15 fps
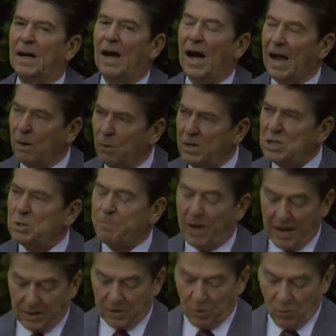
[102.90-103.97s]
I
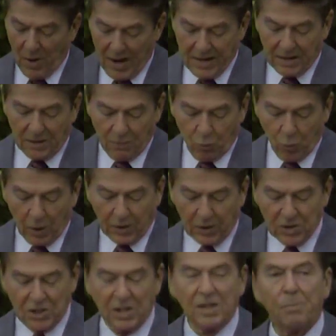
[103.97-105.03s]
respect the right of
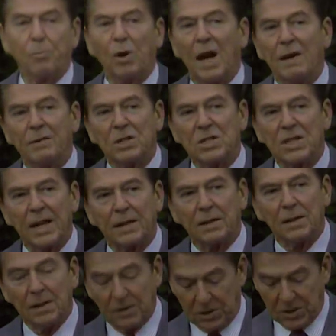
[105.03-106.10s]
workers in the private
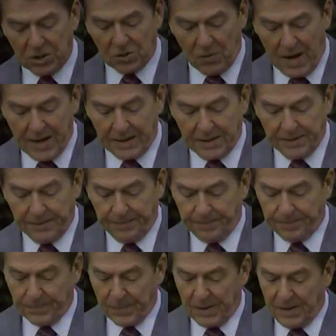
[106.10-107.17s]
sector to strike.
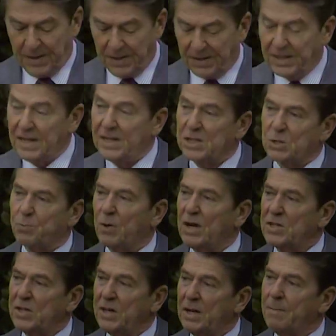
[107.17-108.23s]
Indeed, as
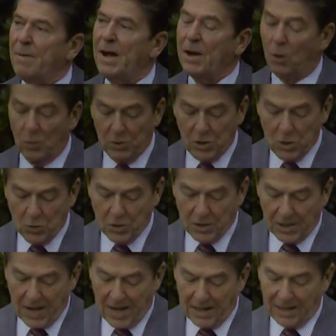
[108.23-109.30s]
president of my own
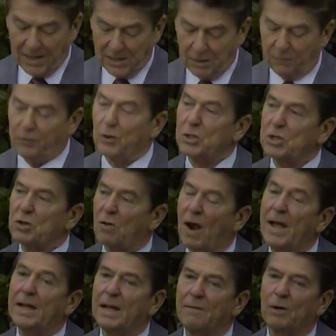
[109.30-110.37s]
union, I led the first
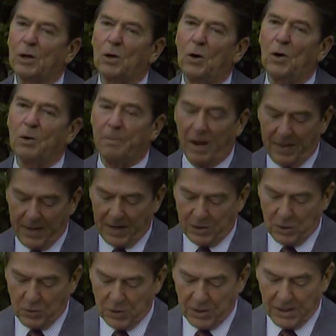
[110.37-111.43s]
strike ever called by
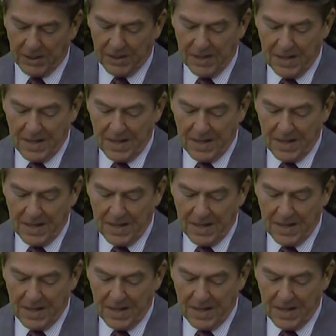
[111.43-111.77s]
that union.